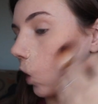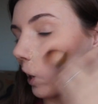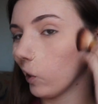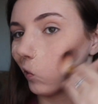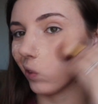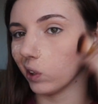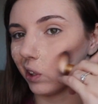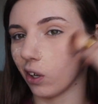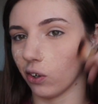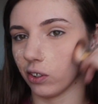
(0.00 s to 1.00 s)
I go
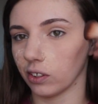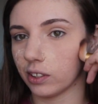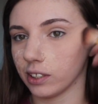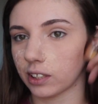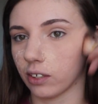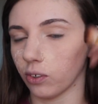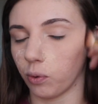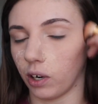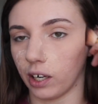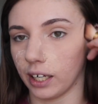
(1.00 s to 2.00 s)
really hard on this. I don't know
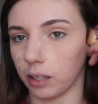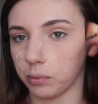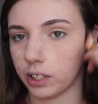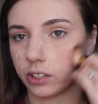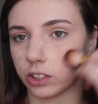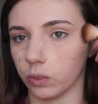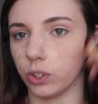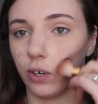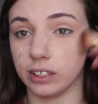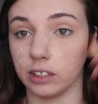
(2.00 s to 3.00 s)
why. I'm like so
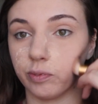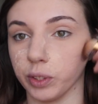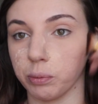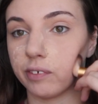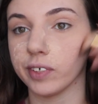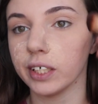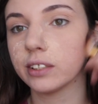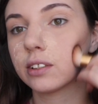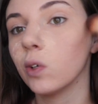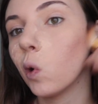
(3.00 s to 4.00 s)
aggressive with my
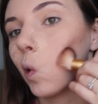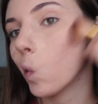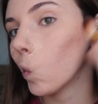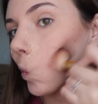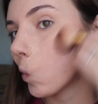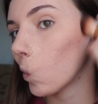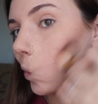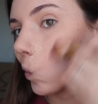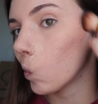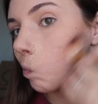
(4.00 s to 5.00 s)
face.
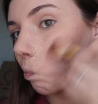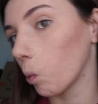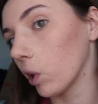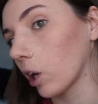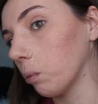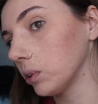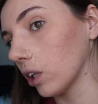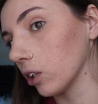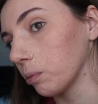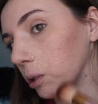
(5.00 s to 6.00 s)
But when it comes
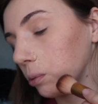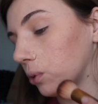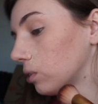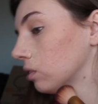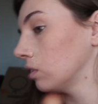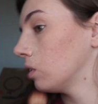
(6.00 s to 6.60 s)
to other people,